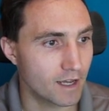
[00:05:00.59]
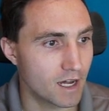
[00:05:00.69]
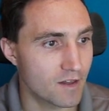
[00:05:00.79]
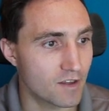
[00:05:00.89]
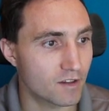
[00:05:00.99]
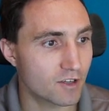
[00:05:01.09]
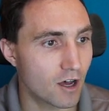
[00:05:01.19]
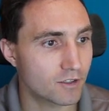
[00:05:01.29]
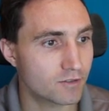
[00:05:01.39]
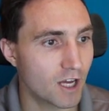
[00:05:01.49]
And then let's
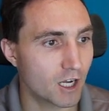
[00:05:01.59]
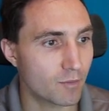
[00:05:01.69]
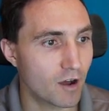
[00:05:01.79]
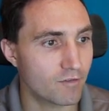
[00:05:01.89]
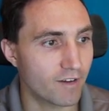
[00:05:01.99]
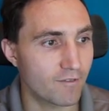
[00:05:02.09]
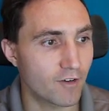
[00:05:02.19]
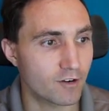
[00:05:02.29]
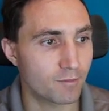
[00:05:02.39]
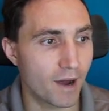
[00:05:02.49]
also talk about
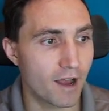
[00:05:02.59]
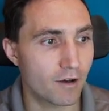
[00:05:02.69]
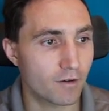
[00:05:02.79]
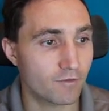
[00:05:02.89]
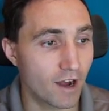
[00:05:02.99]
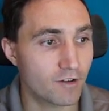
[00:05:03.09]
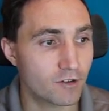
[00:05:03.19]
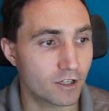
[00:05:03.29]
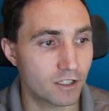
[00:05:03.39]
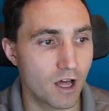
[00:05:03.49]

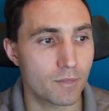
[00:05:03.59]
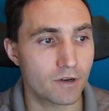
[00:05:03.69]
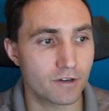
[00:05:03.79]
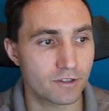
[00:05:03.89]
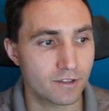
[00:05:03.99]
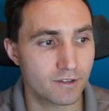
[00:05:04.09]
500 kilometers.